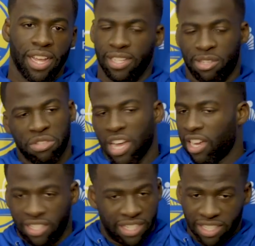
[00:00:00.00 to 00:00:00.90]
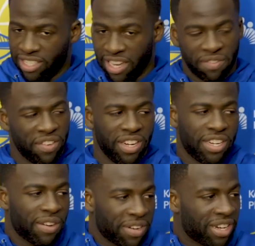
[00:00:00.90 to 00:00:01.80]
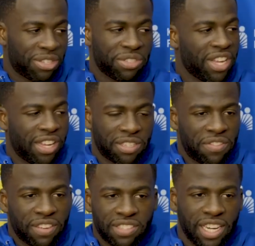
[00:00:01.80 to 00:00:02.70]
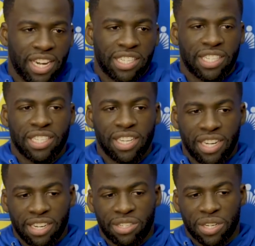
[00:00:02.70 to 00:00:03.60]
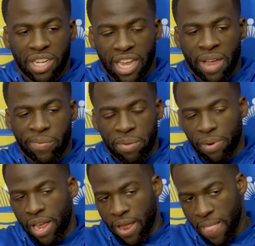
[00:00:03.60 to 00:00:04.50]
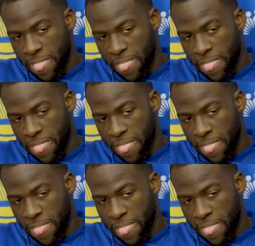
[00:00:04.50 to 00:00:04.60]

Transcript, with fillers: And 2016 feeling different than 2015. That's just the nature of the game we play.